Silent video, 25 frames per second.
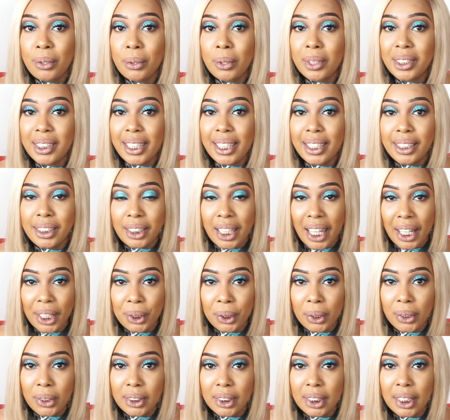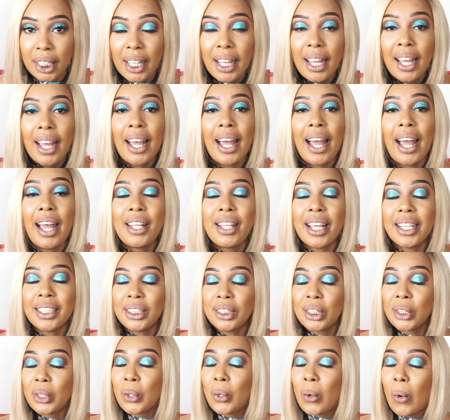to using injections. And
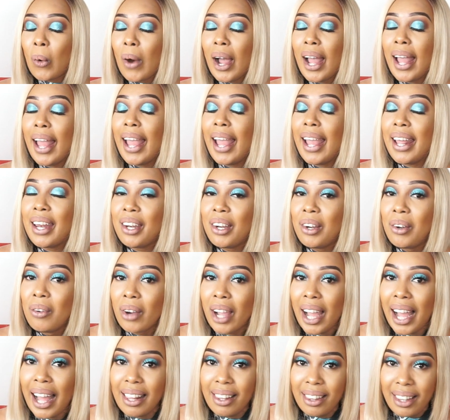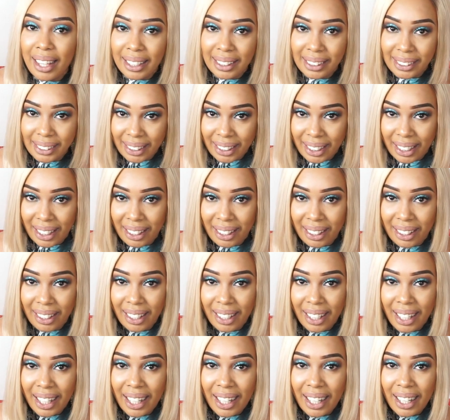just go and look at their skin.
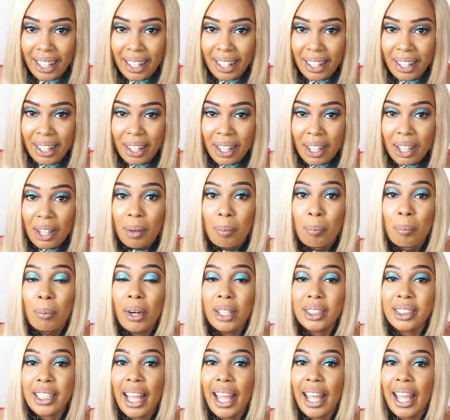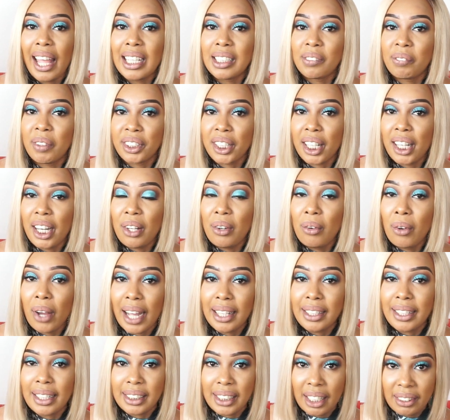Most especially look
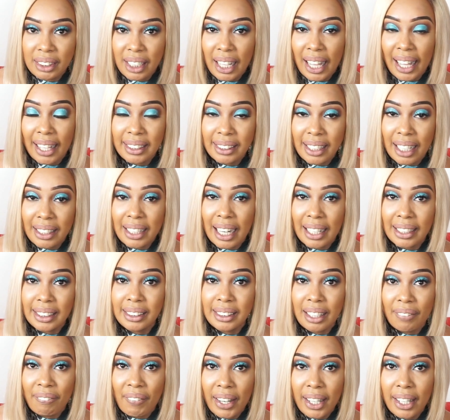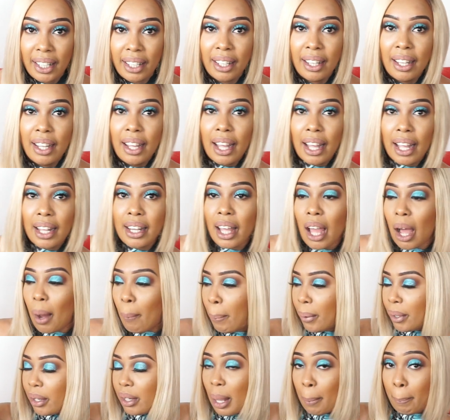at Stephanie. I think
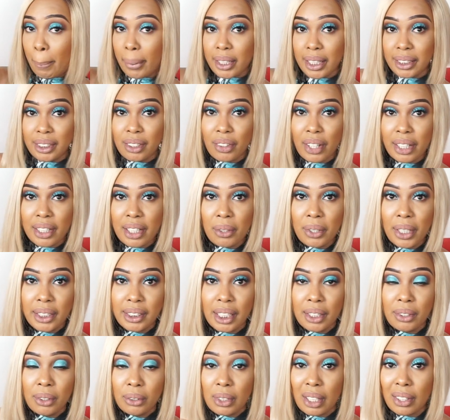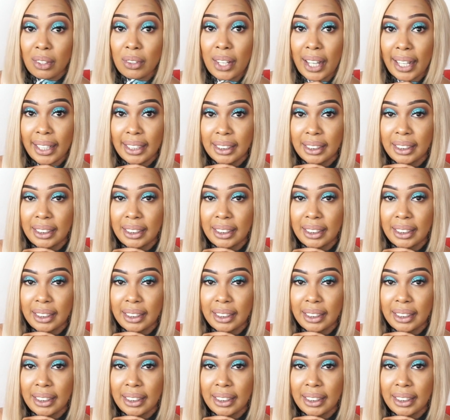I'll put the pictures right here on the screen so you can